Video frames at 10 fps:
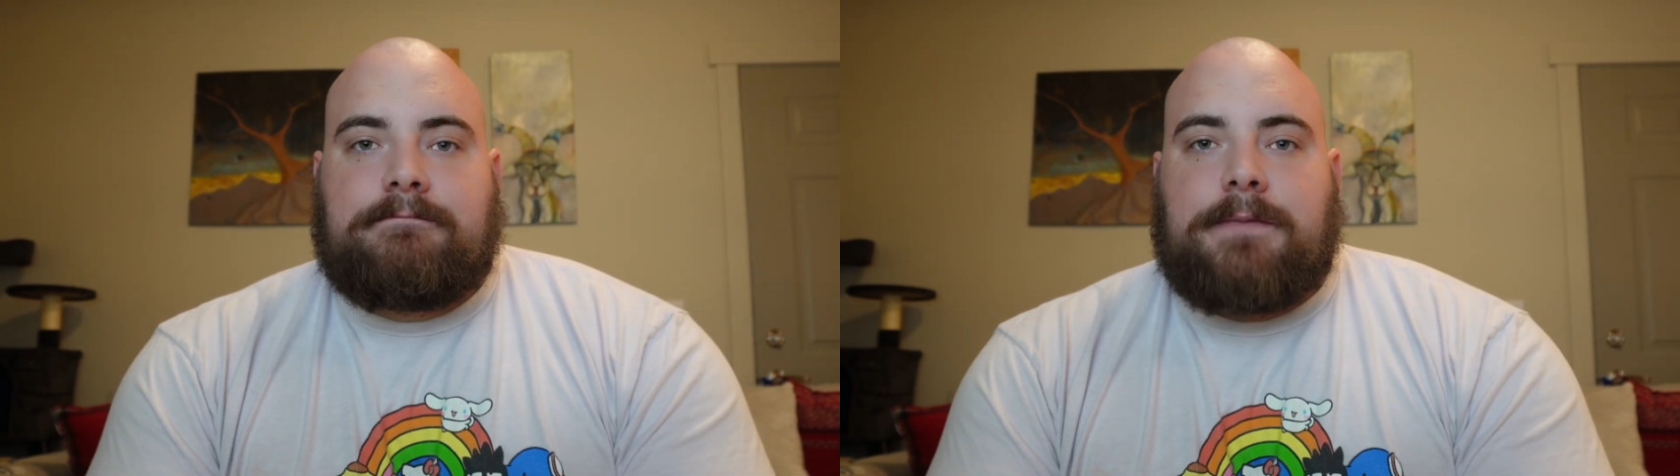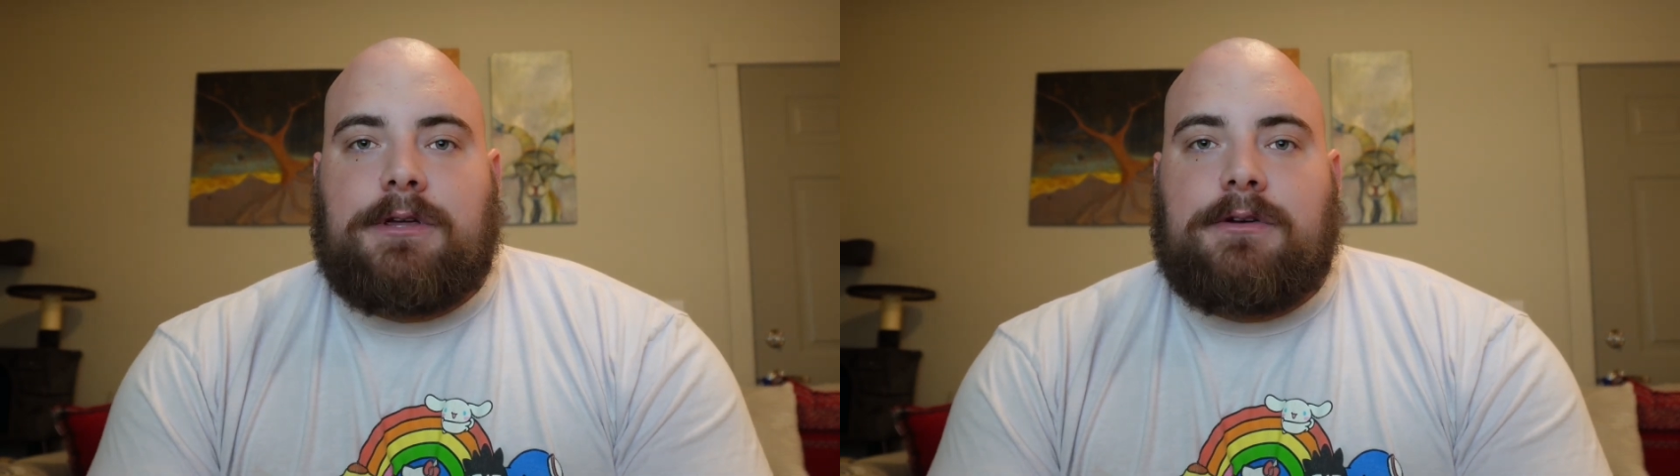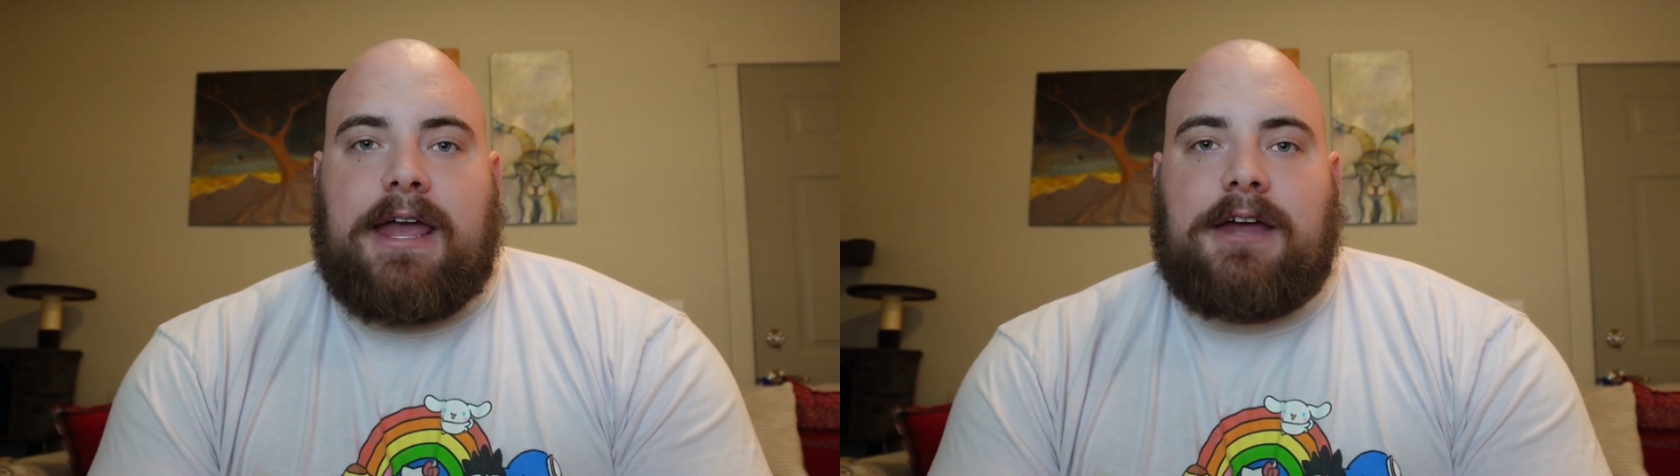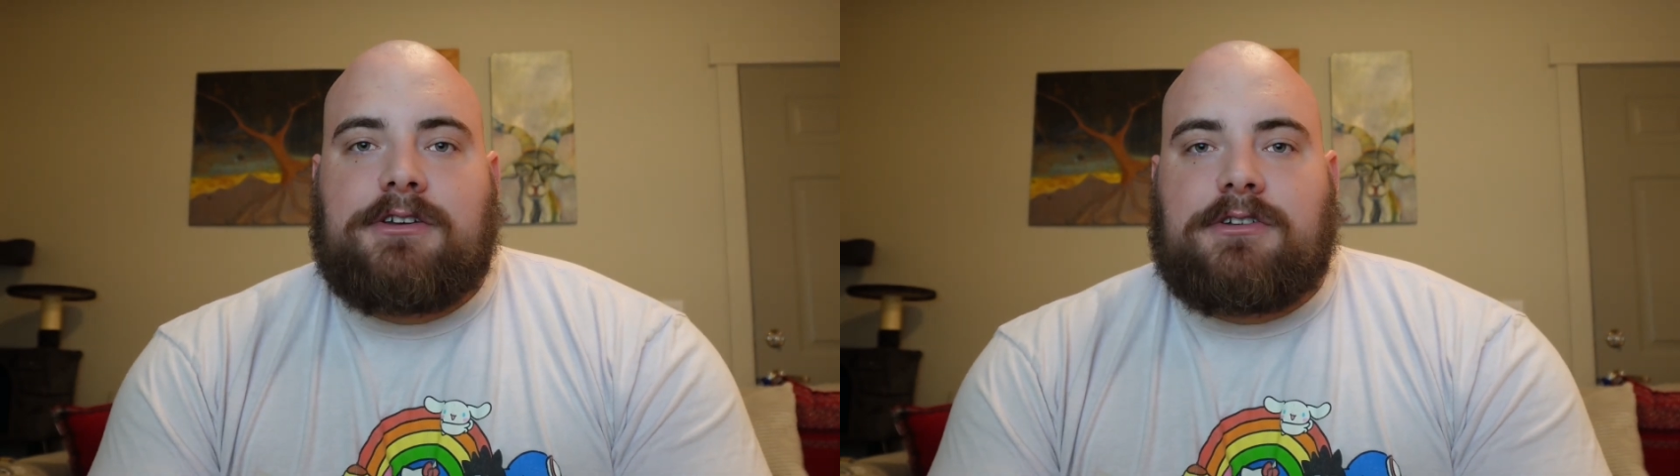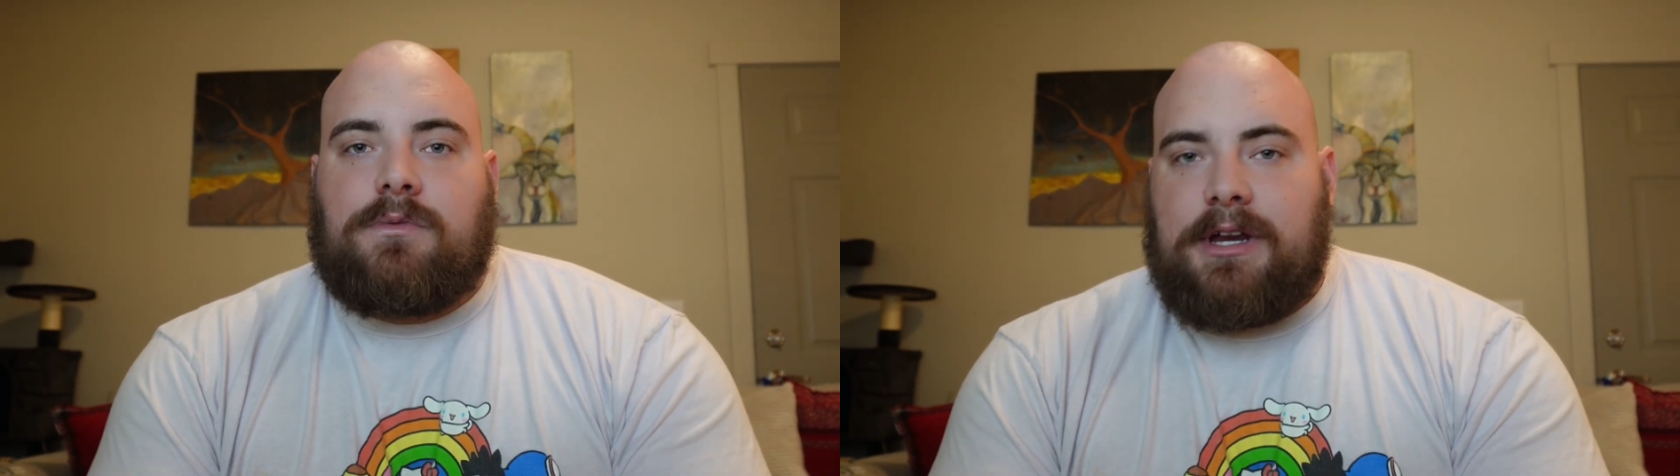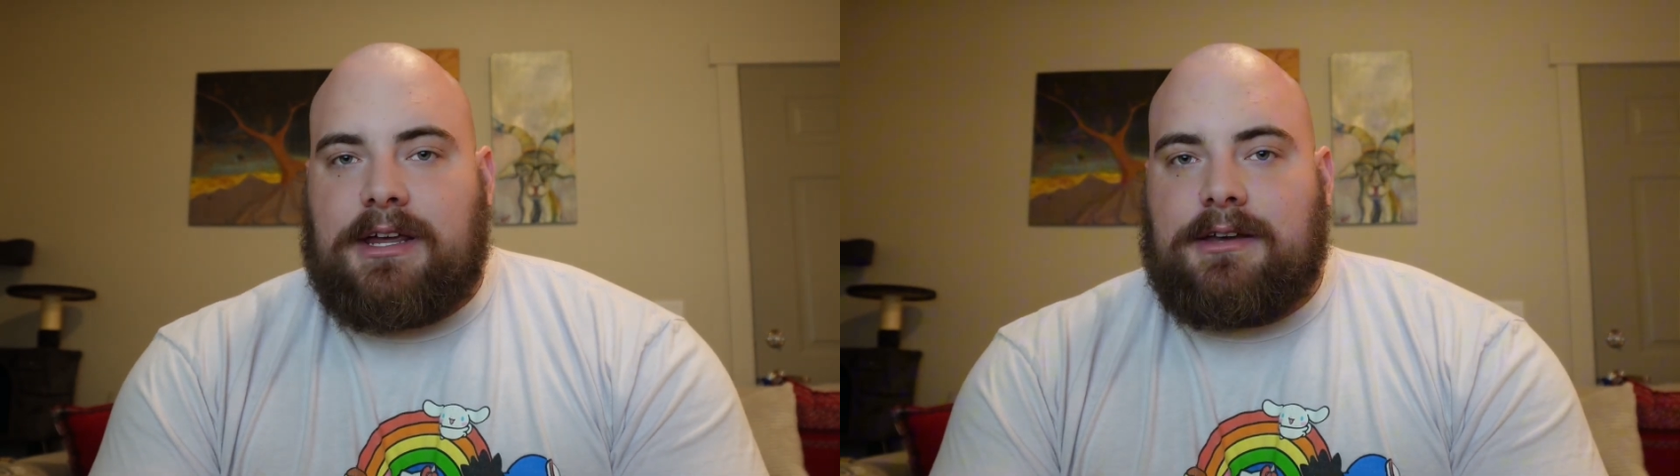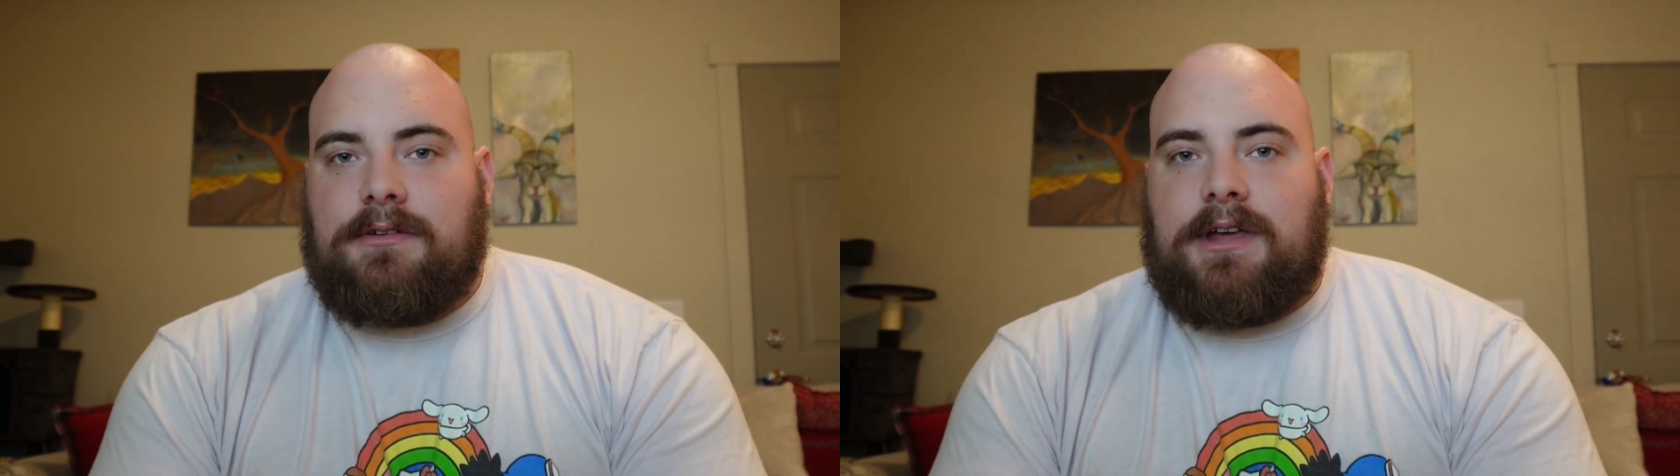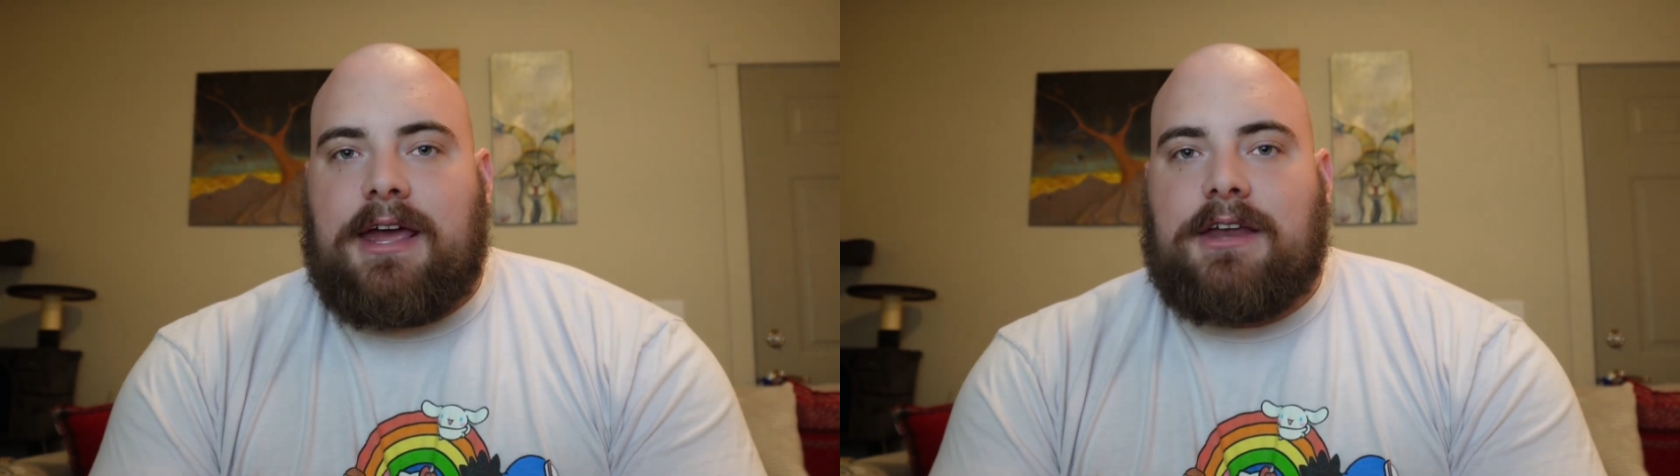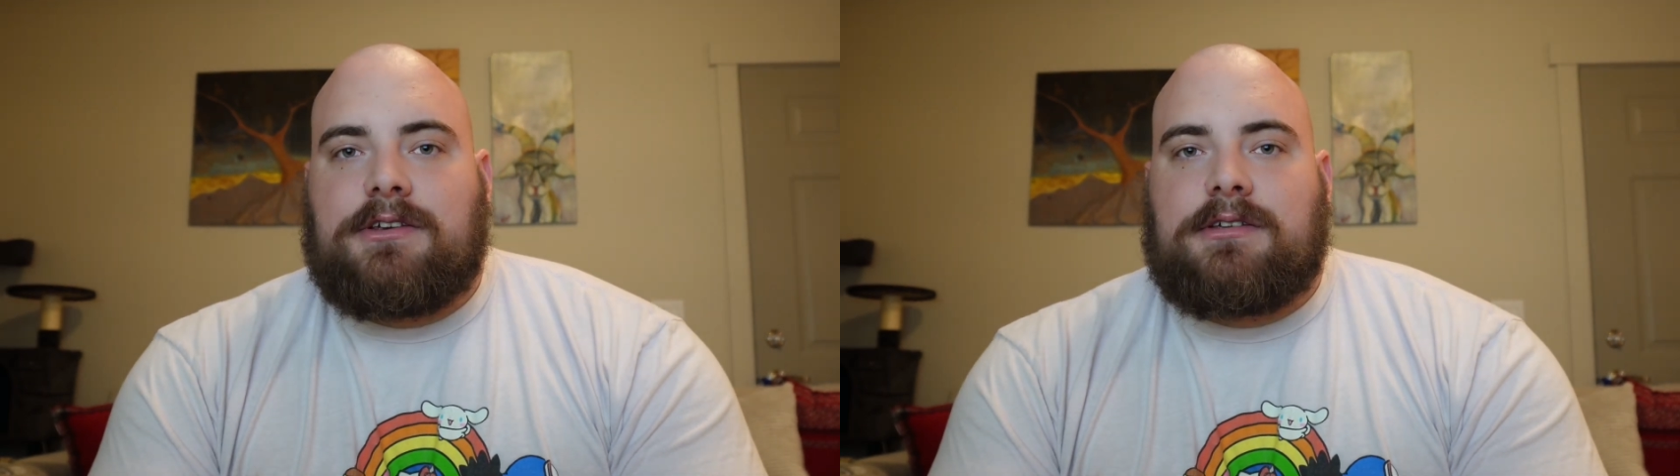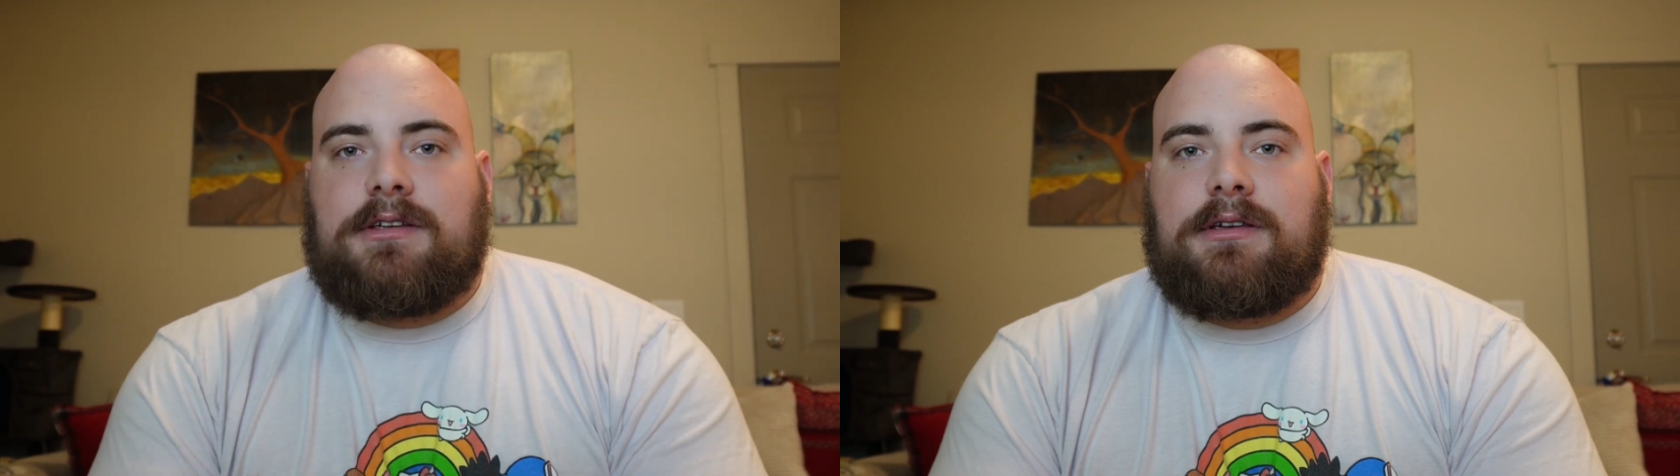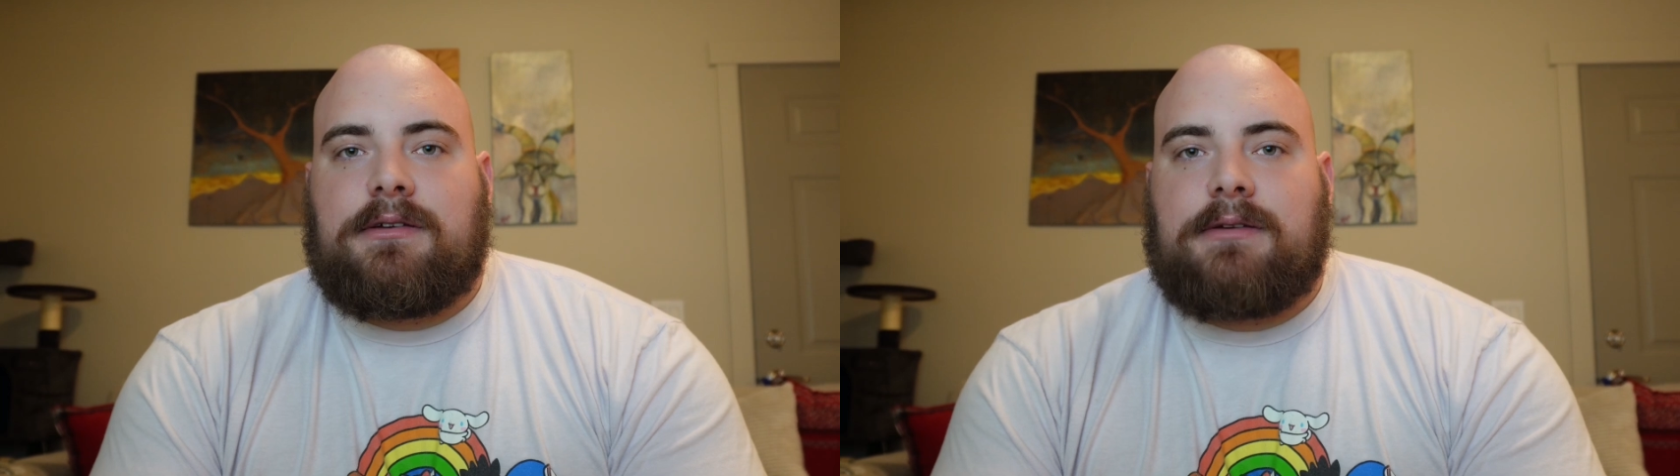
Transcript: But you can't just wing it. You can't just